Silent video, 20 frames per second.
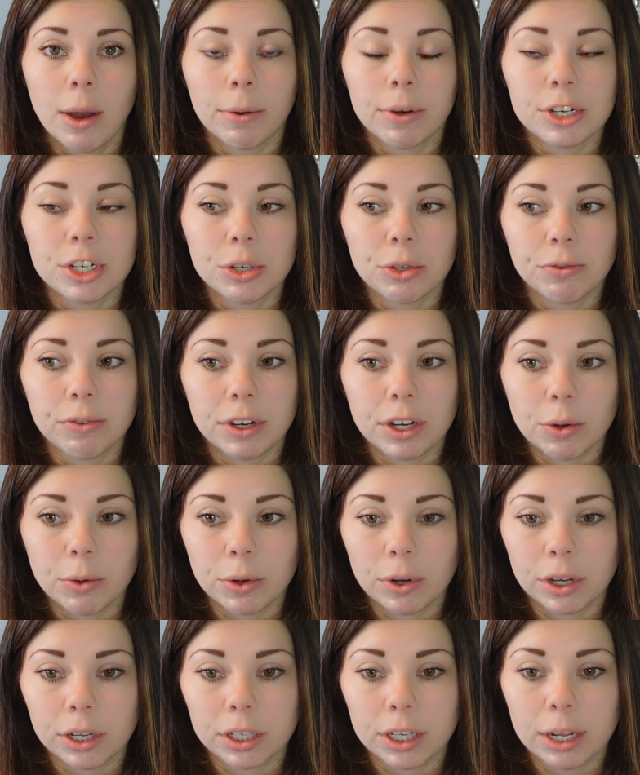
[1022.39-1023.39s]
going to do a video
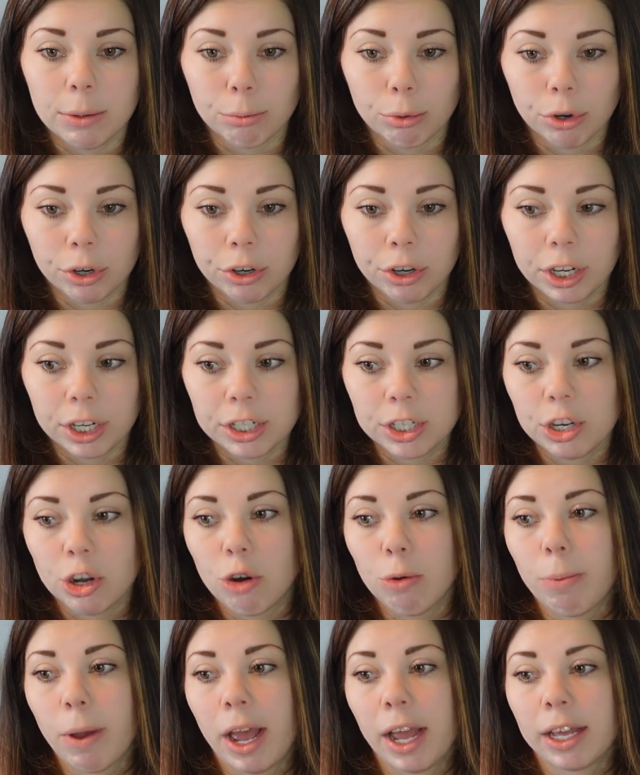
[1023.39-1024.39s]
on embroidering a
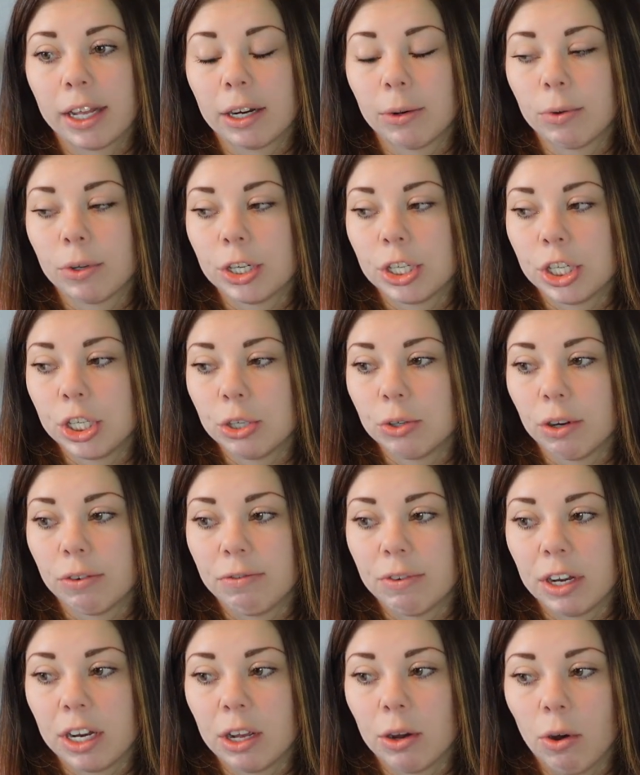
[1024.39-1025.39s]
tote bag and I want to do a
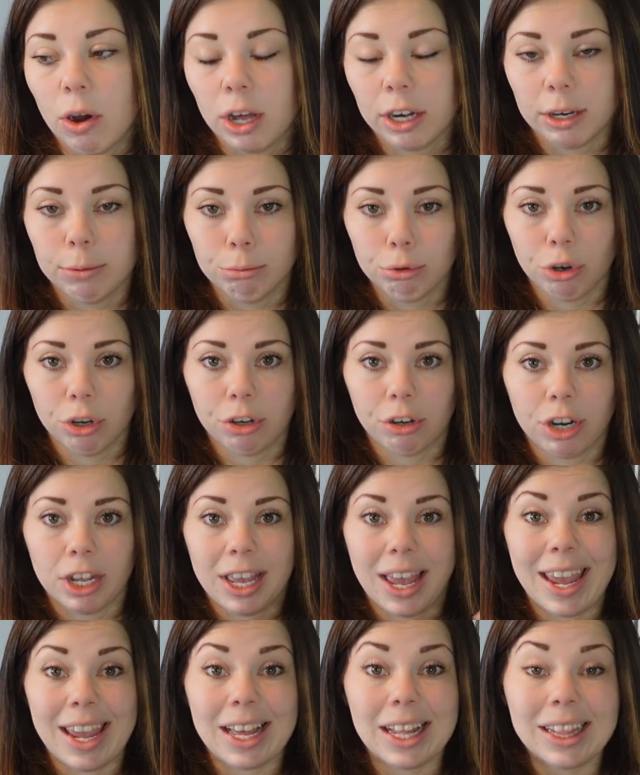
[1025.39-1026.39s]
video on embroidering
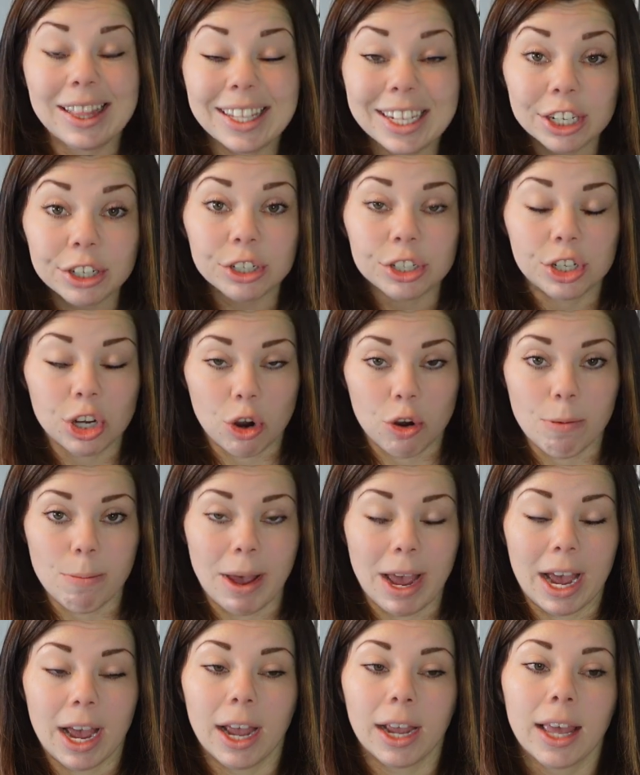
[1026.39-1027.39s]
a clear tote
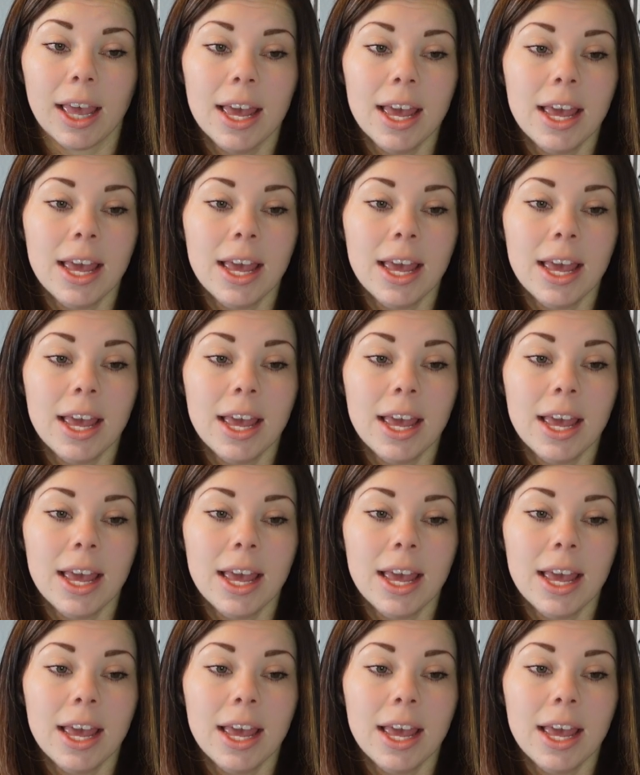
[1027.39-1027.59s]
bag.